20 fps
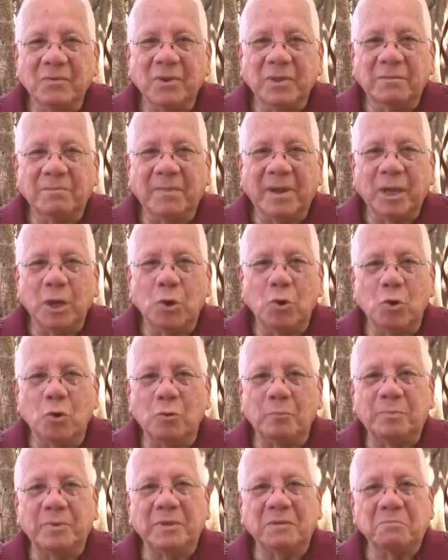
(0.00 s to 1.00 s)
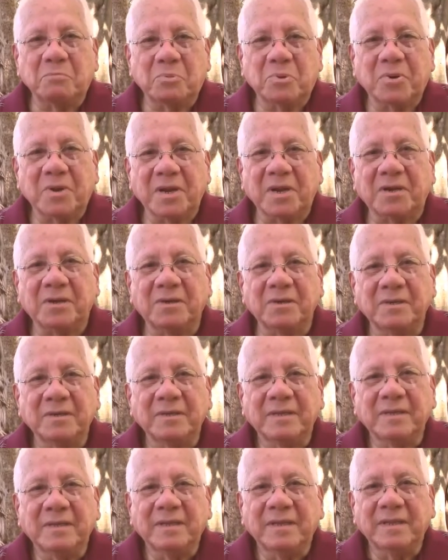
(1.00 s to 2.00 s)
with my hope and prayer
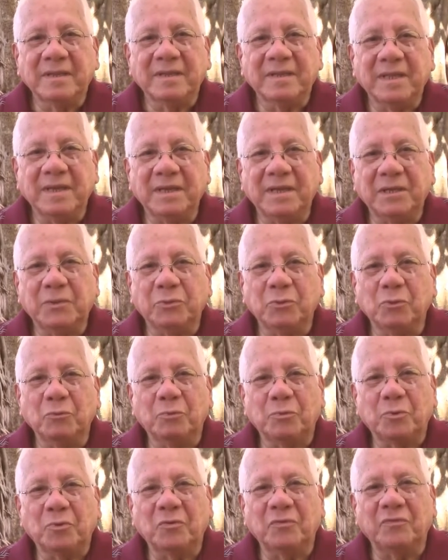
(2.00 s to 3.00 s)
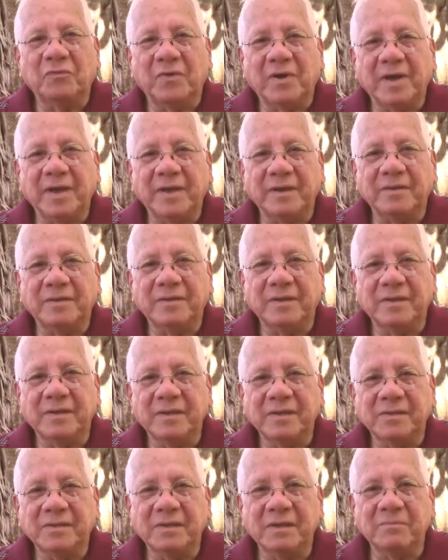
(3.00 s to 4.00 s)
that it will provide
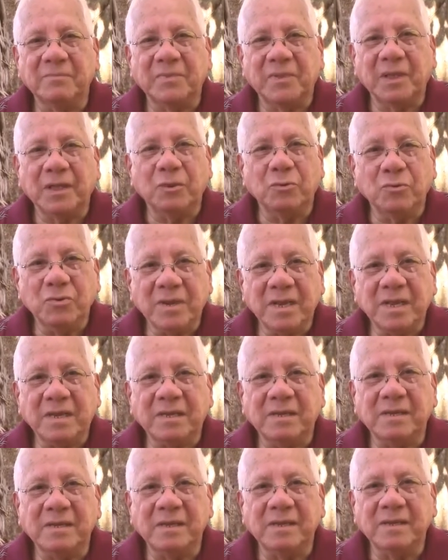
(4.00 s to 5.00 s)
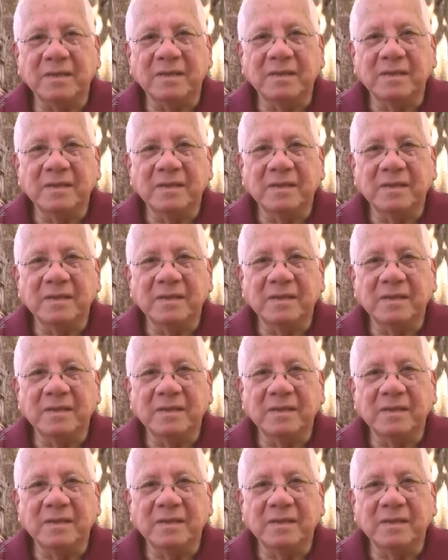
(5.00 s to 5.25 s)
something unique,